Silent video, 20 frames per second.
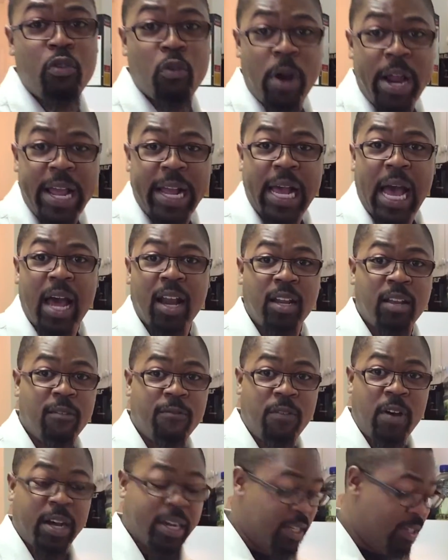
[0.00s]
drink out of the
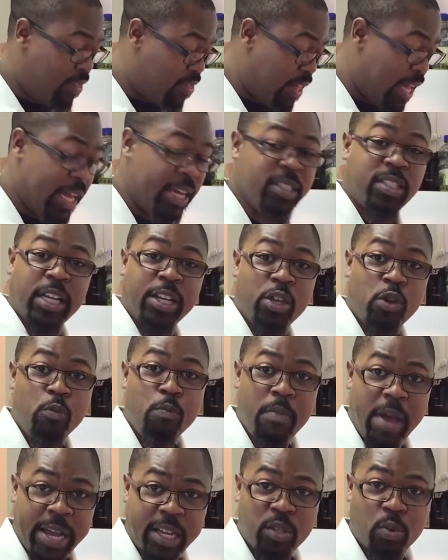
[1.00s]
fucking things that you
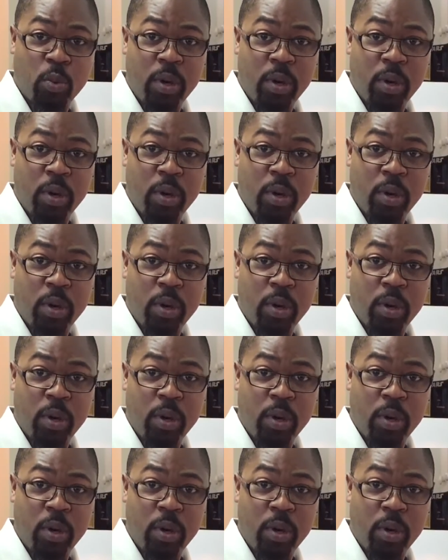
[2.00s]
mix